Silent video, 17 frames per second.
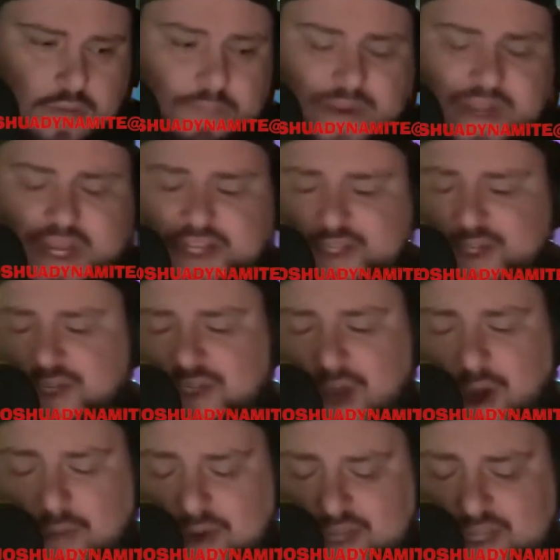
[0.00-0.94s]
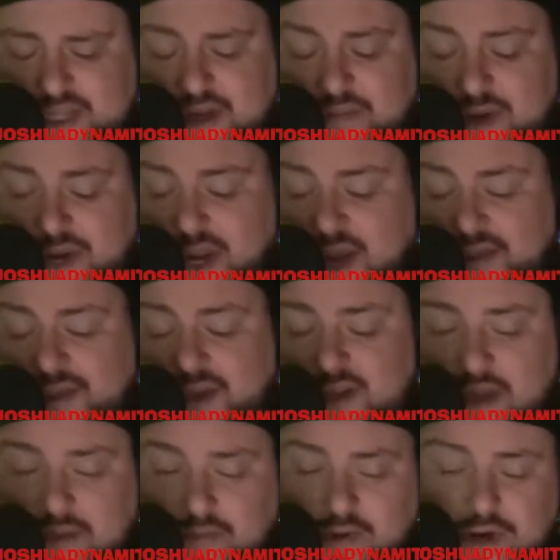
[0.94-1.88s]
Because there's always somebody out
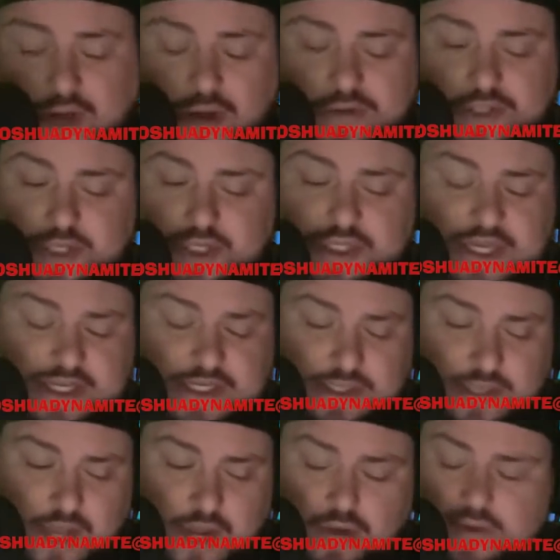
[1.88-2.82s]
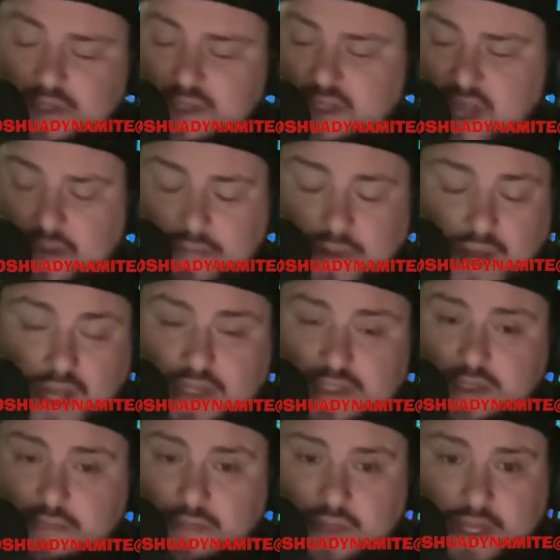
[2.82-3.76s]
there that will go just as low as they
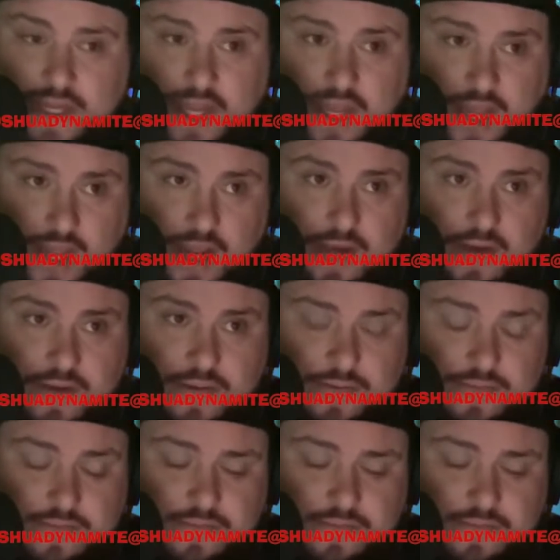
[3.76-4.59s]
possibly can